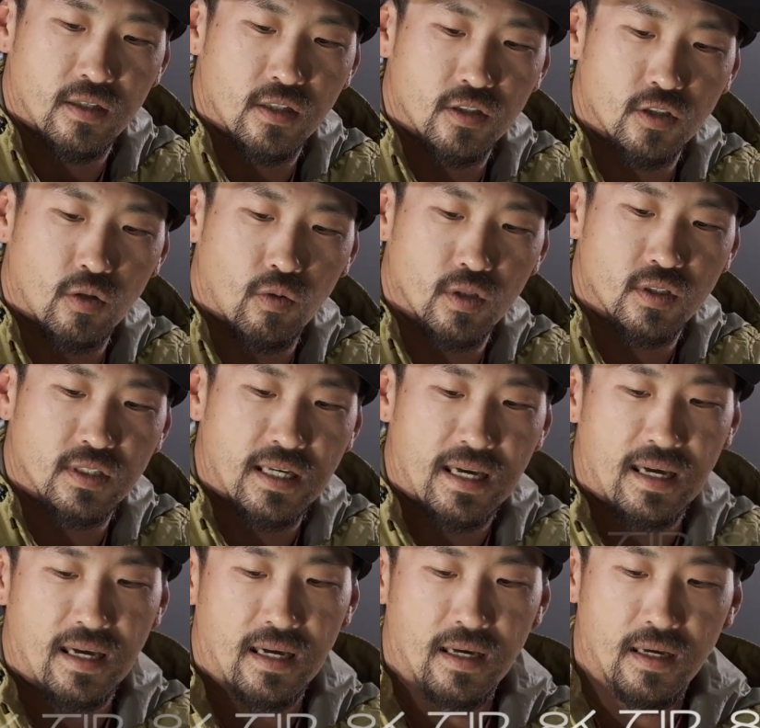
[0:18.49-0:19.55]
so let's
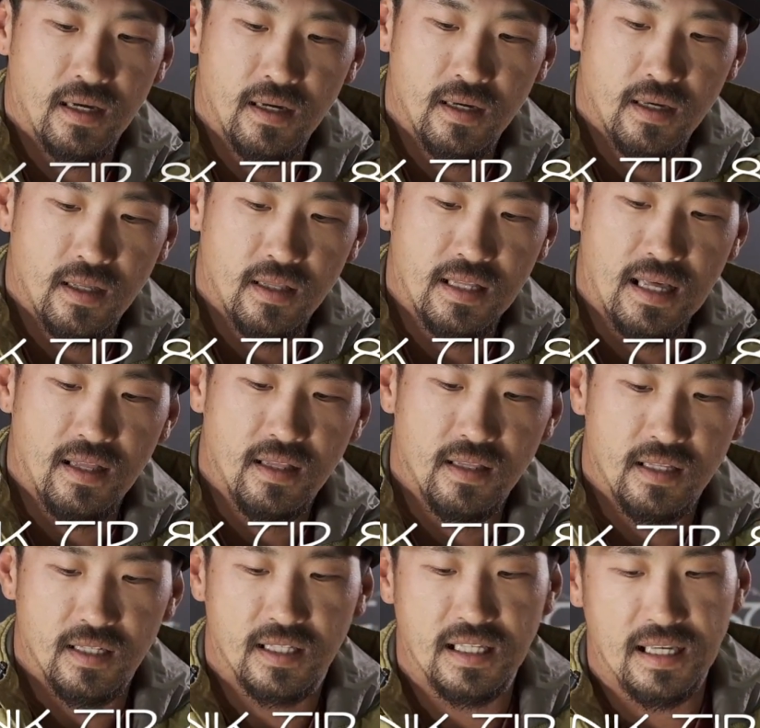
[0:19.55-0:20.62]
say the
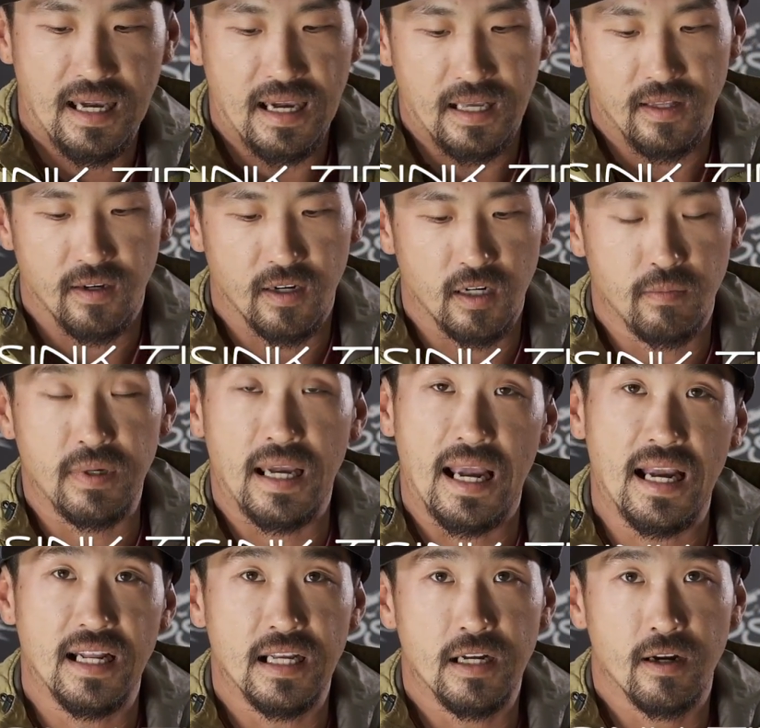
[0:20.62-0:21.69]
T8, they're going to be
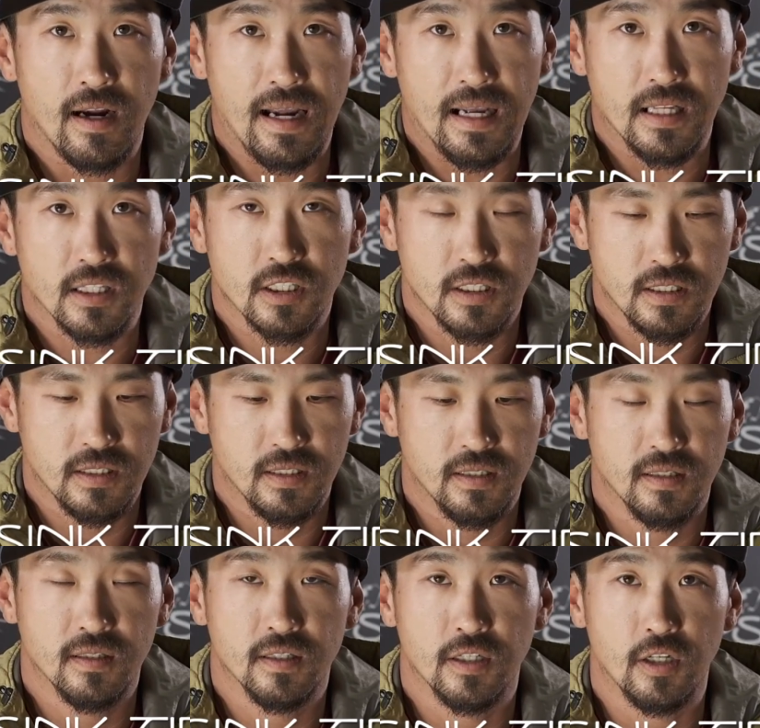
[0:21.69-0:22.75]
80 grains.
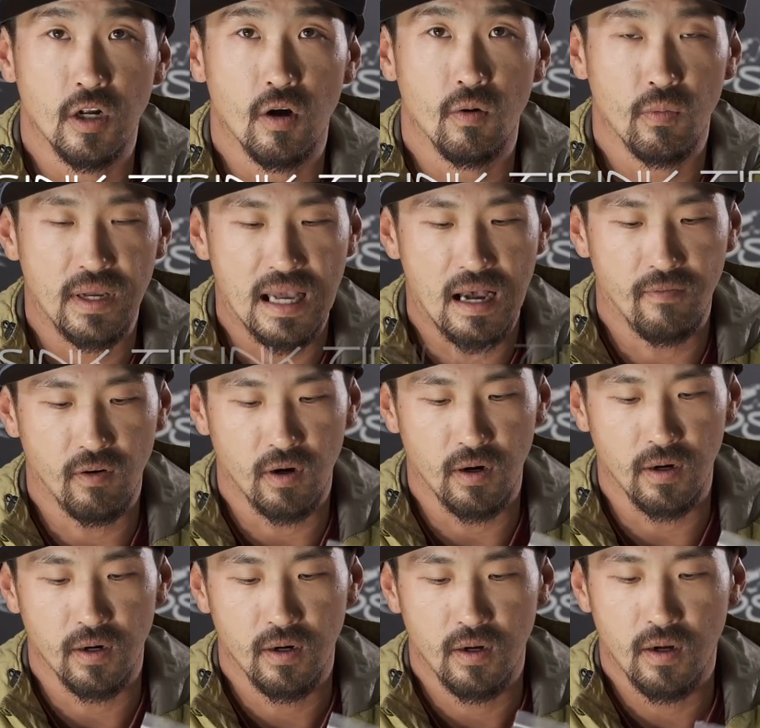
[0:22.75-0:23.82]
You know, we have
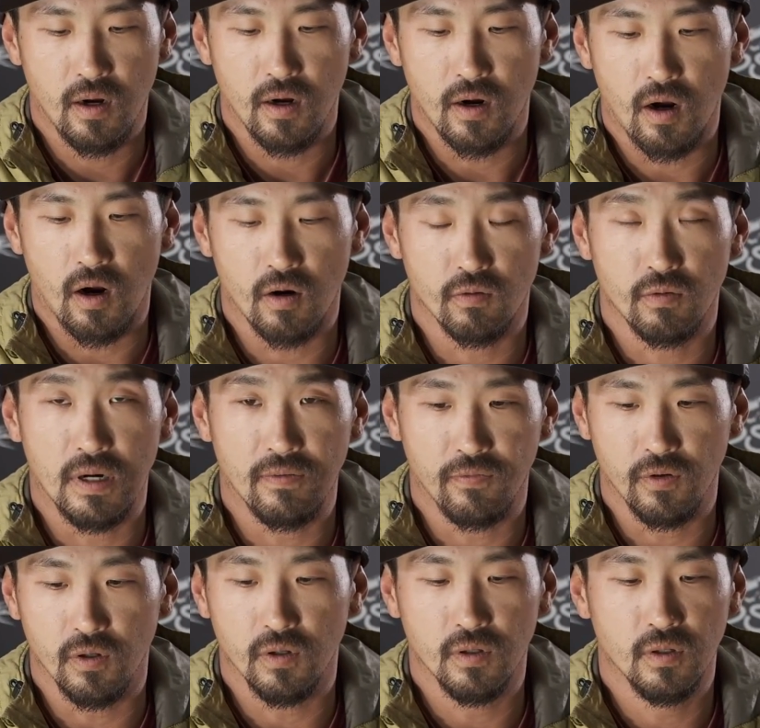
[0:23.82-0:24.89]
our
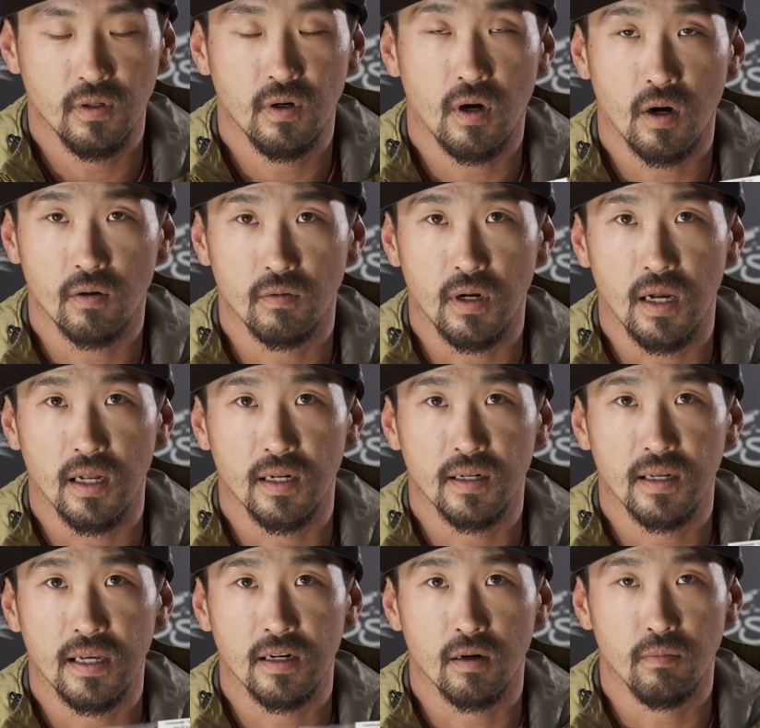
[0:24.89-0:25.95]
riffle, our
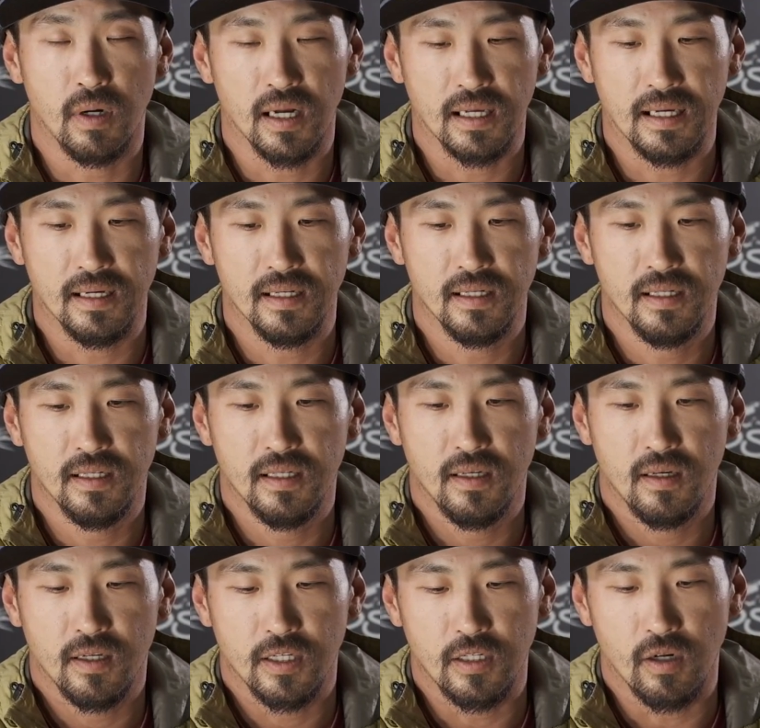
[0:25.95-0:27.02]
run, and our bucket.
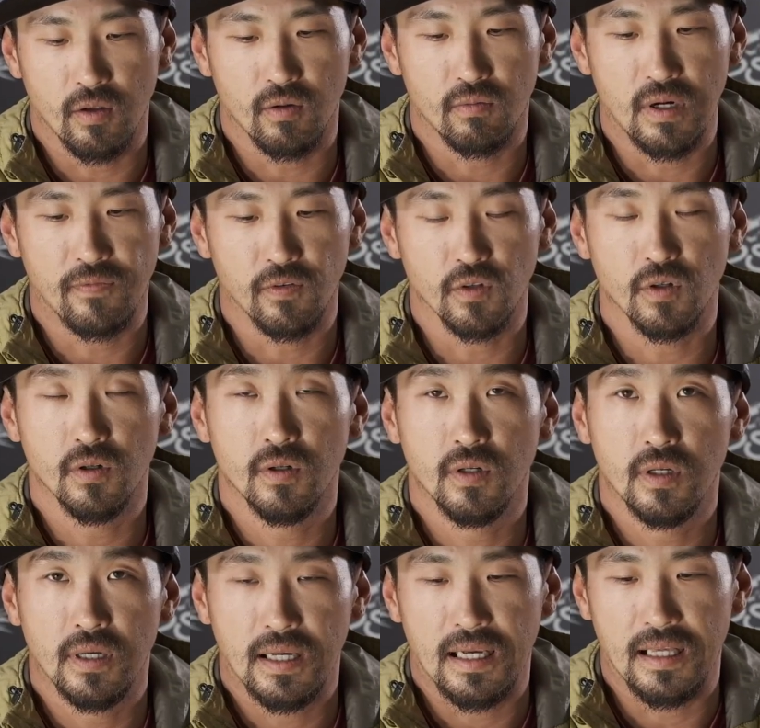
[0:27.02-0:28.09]
You know, the riffle
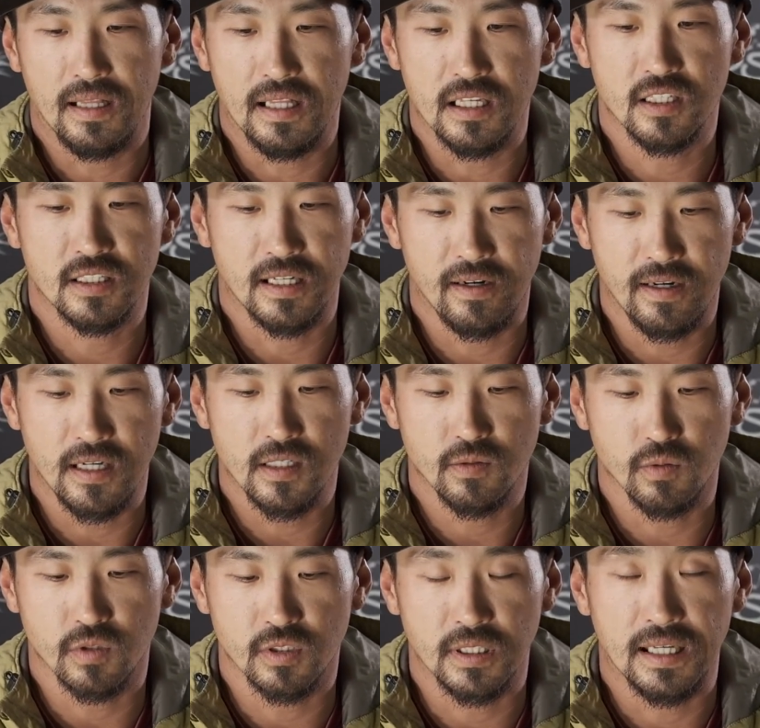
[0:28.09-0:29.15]
in this series
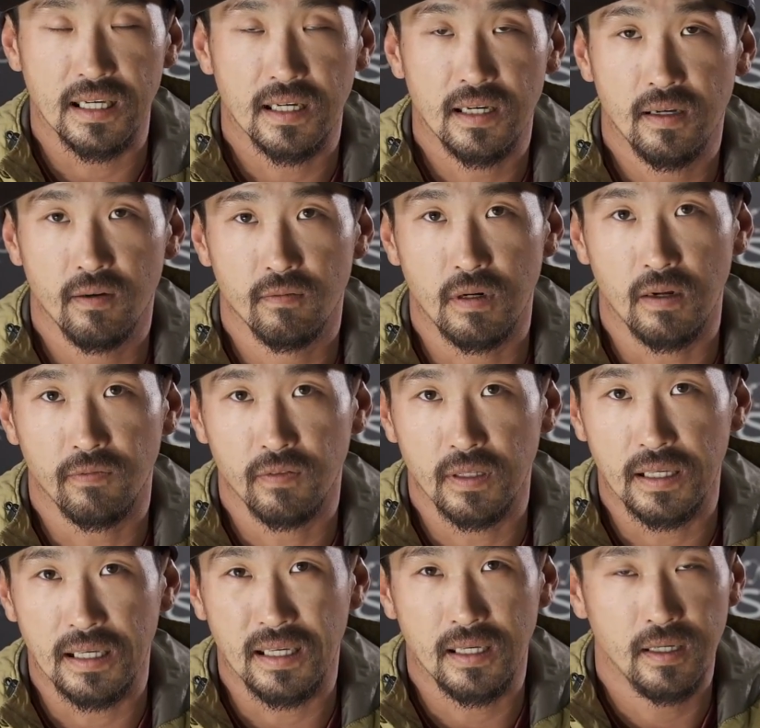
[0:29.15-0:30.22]
will sink
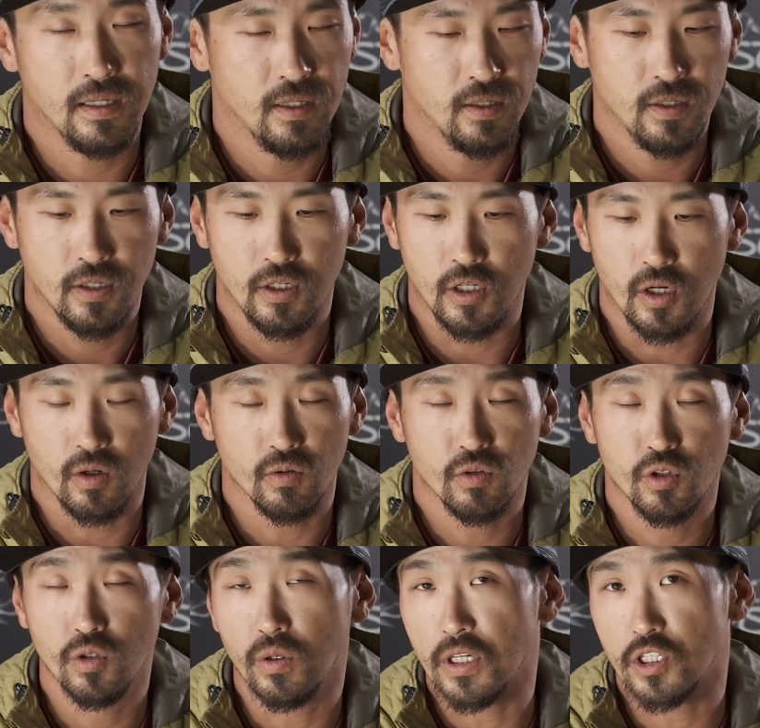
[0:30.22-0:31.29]
roughly
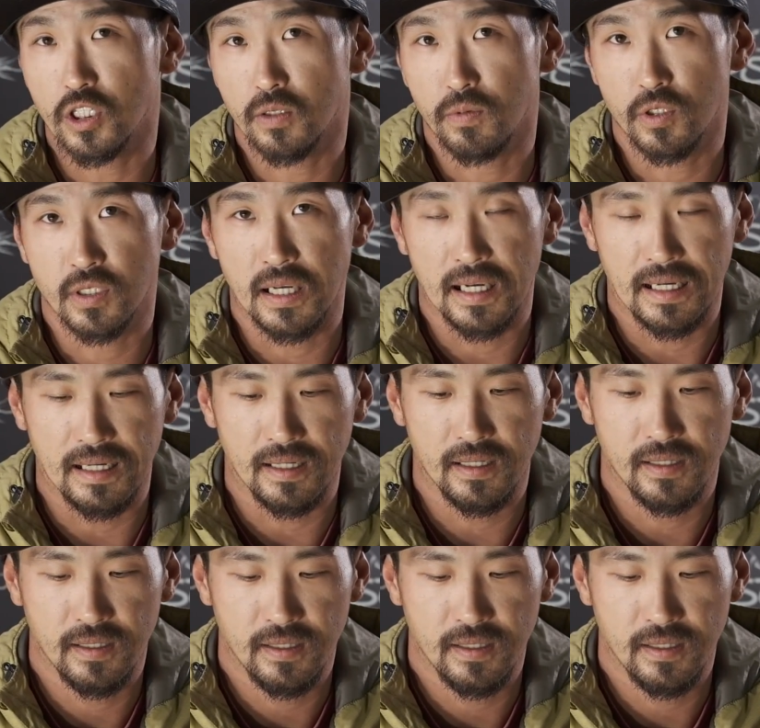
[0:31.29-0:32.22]
2 inches per second.